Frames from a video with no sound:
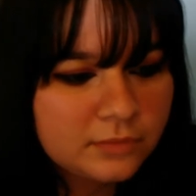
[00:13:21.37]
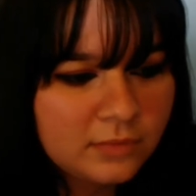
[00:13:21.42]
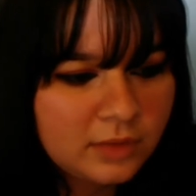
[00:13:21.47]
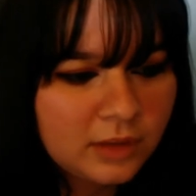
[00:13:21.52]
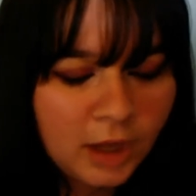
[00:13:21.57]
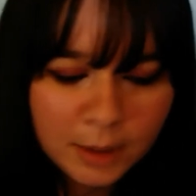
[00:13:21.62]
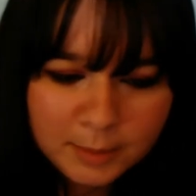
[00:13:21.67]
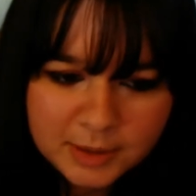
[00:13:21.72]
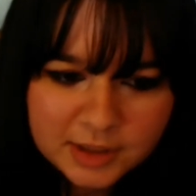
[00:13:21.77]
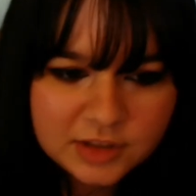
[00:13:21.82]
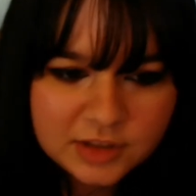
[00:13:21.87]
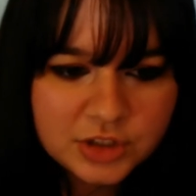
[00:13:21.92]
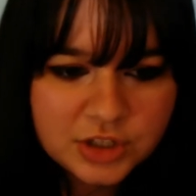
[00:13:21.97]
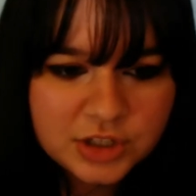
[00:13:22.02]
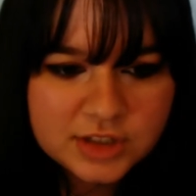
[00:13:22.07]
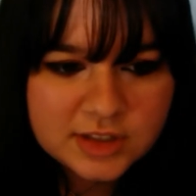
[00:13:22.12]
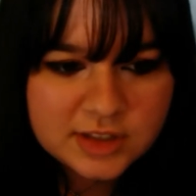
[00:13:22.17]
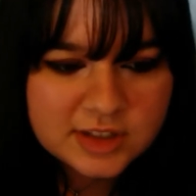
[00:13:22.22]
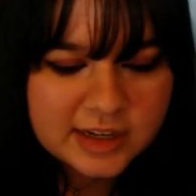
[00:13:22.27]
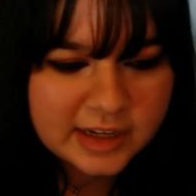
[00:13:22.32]
I mean,
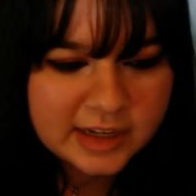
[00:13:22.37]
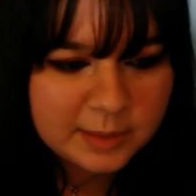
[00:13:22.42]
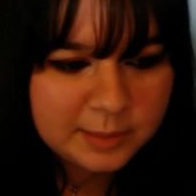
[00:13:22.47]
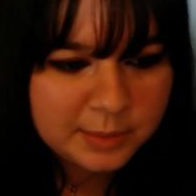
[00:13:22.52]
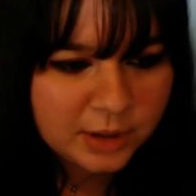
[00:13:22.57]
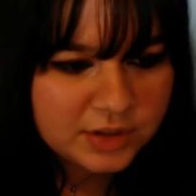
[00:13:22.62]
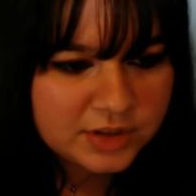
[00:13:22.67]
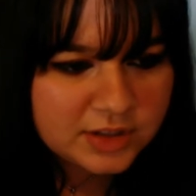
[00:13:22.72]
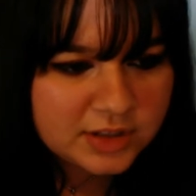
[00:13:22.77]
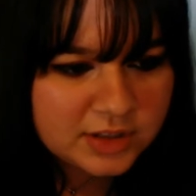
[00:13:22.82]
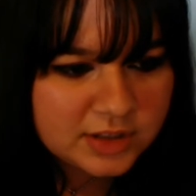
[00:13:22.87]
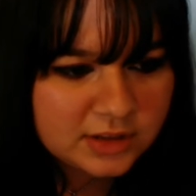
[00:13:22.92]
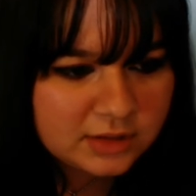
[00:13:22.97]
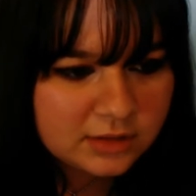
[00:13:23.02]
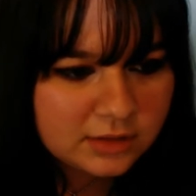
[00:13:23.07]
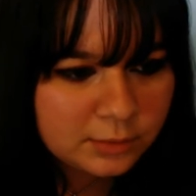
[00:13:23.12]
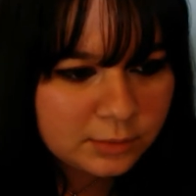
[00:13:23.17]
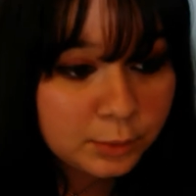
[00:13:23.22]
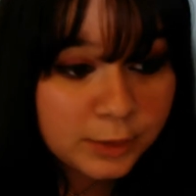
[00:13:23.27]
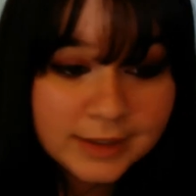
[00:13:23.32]
she's the second
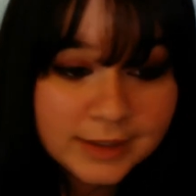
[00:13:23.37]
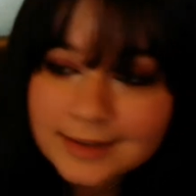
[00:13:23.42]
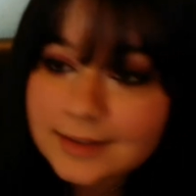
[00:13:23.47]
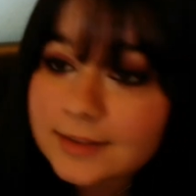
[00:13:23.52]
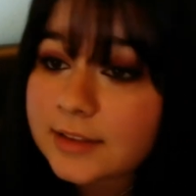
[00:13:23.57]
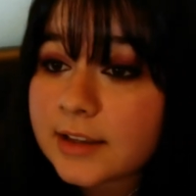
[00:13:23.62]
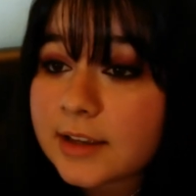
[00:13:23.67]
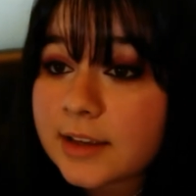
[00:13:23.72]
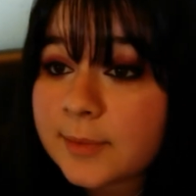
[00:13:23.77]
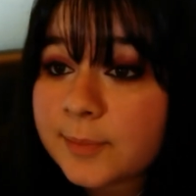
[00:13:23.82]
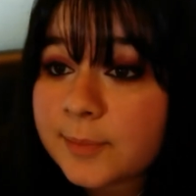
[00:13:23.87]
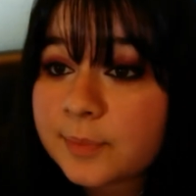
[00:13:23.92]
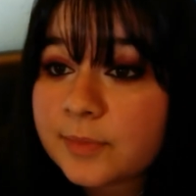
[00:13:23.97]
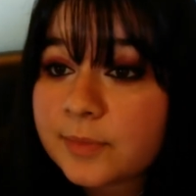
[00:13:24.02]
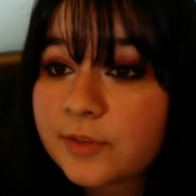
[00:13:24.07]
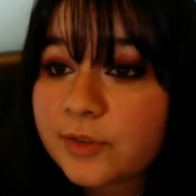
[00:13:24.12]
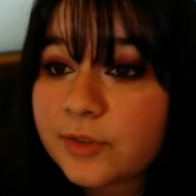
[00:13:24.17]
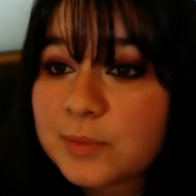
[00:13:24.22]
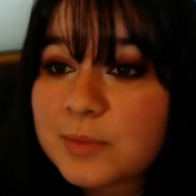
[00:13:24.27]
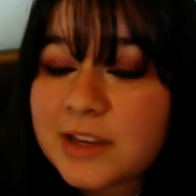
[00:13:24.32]
person recently
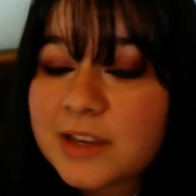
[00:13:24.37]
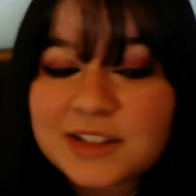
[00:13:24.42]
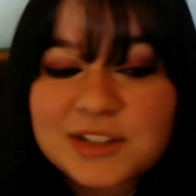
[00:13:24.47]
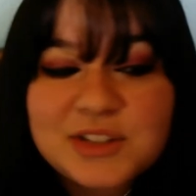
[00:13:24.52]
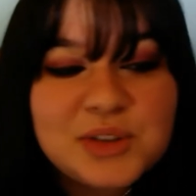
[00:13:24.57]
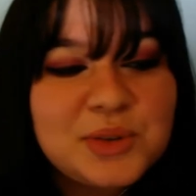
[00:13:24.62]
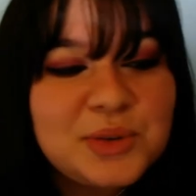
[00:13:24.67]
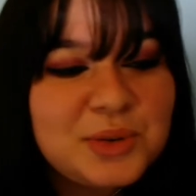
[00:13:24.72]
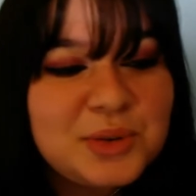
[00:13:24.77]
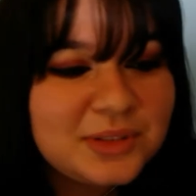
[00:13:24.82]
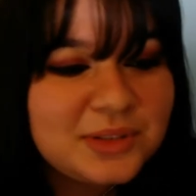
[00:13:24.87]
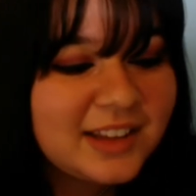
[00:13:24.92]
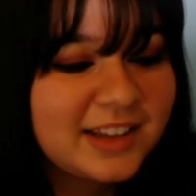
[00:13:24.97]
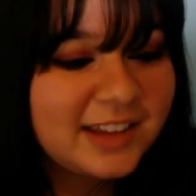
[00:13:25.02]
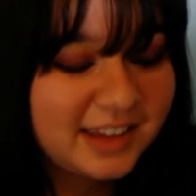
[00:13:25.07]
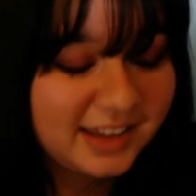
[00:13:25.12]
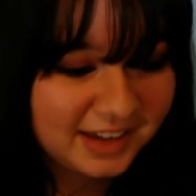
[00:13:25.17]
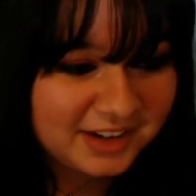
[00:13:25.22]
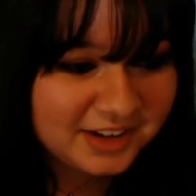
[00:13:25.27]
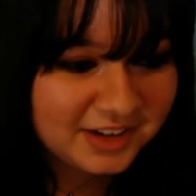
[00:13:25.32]
for me to
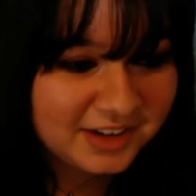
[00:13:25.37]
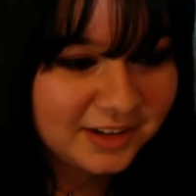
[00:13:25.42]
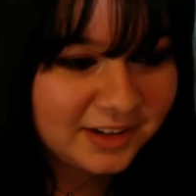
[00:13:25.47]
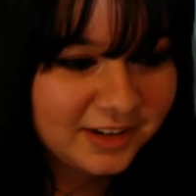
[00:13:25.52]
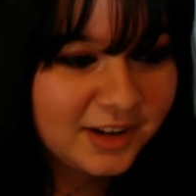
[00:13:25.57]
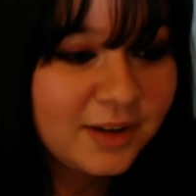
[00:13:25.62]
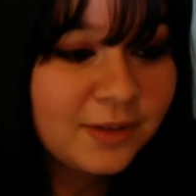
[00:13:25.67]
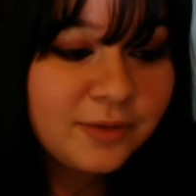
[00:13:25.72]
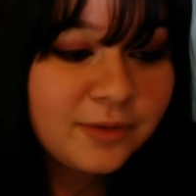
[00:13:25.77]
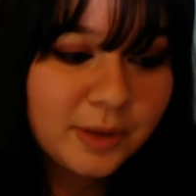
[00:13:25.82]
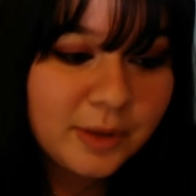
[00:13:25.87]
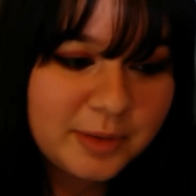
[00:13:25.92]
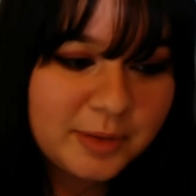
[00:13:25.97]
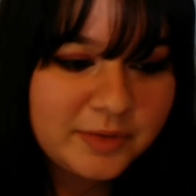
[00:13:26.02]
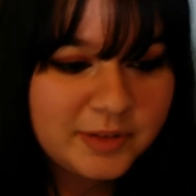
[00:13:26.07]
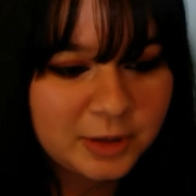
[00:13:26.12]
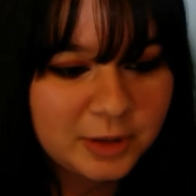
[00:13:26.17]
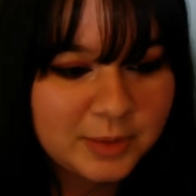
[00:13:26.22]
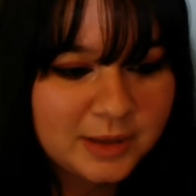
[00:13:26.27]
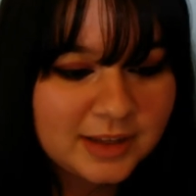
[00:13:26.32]
hear from the
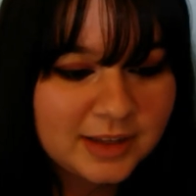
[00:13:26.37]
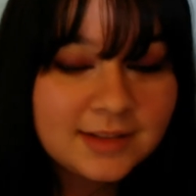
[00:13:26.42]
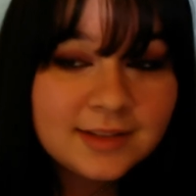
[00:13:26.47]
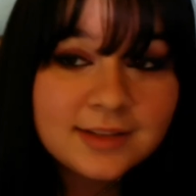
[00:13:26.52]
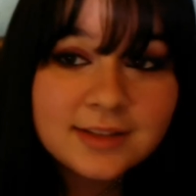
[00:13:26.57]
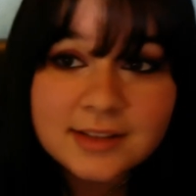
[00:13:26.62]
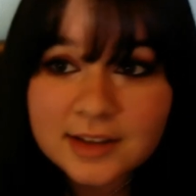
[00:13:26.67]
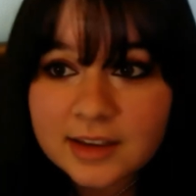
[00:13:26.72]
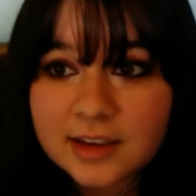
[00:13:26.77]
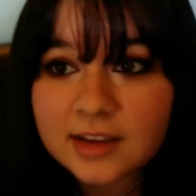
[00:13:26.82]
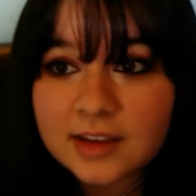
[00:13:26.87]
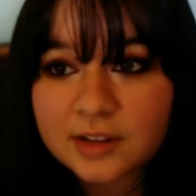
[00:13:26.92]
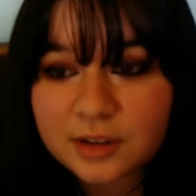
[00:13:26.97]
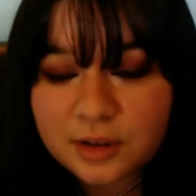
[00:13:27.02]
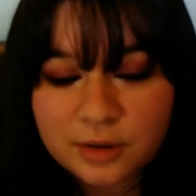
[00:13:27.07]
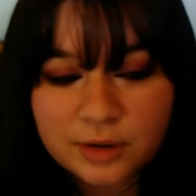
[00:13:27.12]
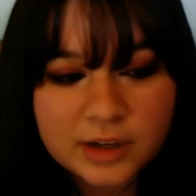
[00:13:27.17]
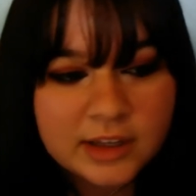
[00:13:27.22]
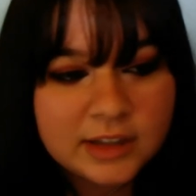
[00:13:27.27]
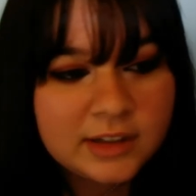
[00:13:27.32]
Philippines singing in
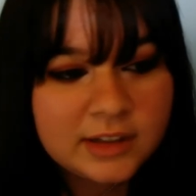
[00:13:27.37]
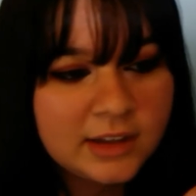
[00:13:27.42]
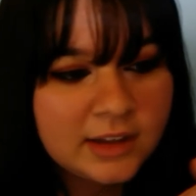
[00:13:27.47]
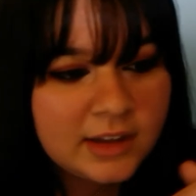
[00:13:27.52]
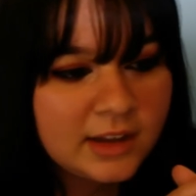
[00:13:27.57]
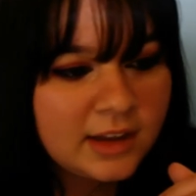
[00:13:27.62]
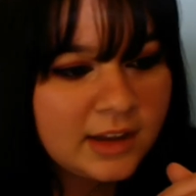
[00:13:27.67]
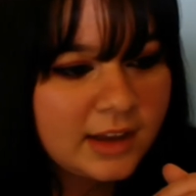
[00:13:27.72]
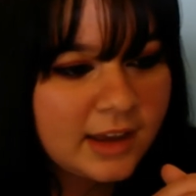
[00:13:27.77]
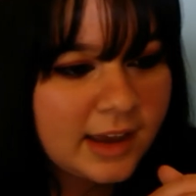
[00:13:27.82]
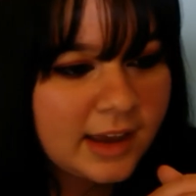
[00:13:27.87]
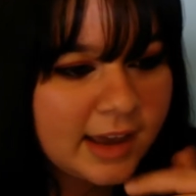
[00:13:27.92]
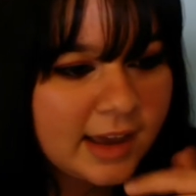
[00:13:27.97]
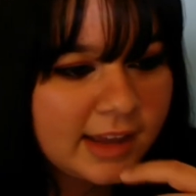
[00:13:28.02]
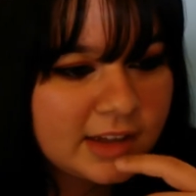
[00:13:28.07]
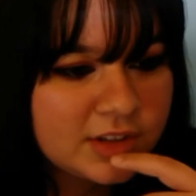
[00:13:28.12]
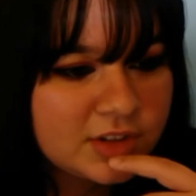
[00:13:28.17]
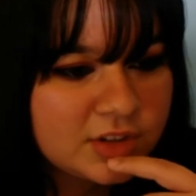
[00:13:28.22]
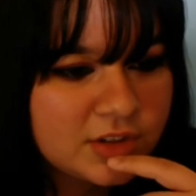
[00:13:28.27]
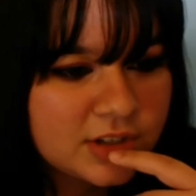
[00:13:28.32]
Korean. And
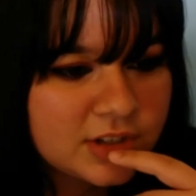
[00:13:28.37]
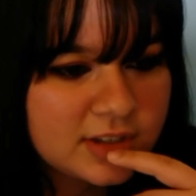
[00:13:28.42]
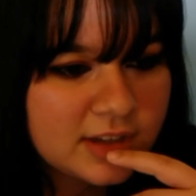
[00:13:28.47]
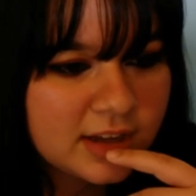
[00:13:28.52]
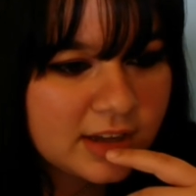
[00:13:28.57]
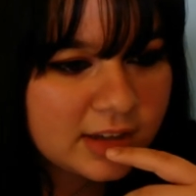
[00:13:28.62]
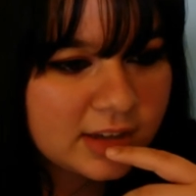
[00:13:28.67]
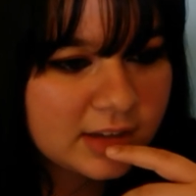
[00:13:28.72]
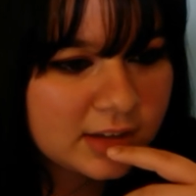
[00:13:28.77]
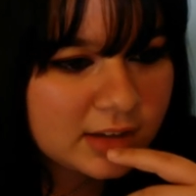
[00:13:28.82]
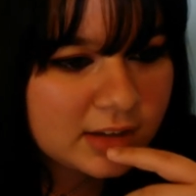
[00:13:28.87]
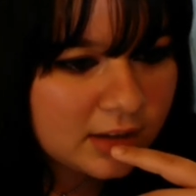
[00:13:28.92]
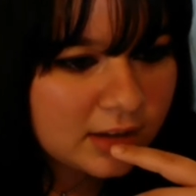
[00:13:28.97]
it's just like,